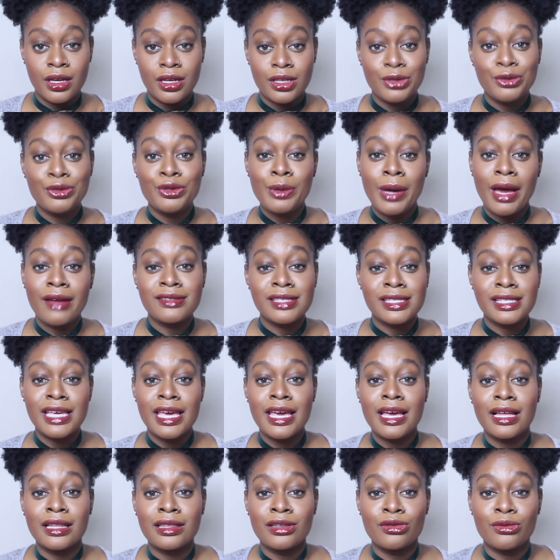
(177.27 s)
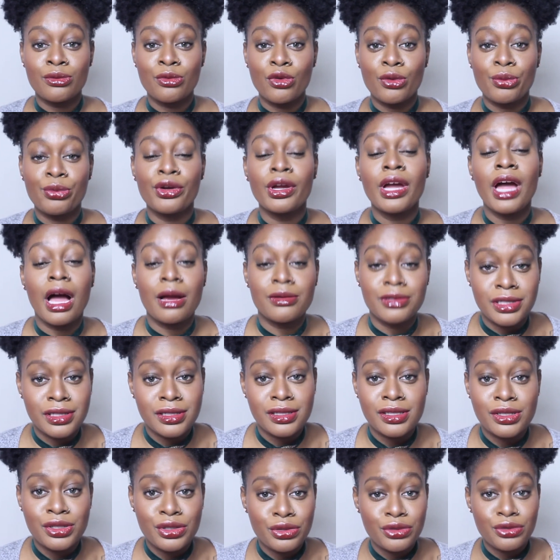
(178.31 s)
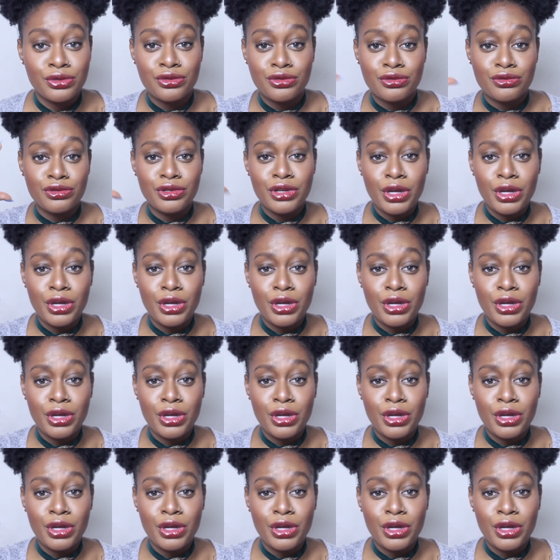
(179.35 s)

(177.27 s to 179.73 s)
you do have to take a little more precautions to,